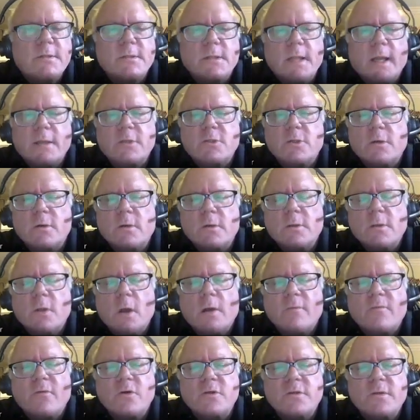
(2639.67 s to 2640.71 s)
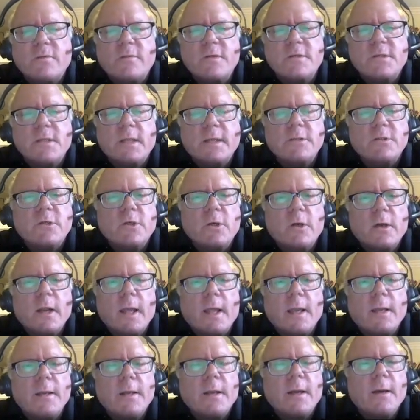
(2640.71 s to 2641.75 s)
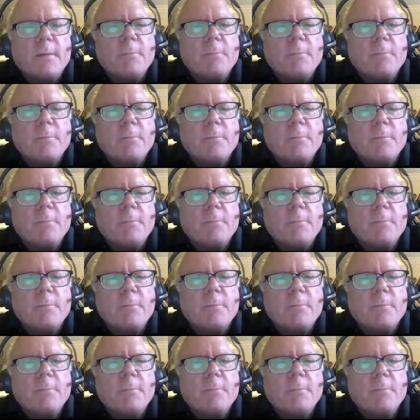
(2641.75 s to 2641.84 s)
lecture, a long version of this lecture, and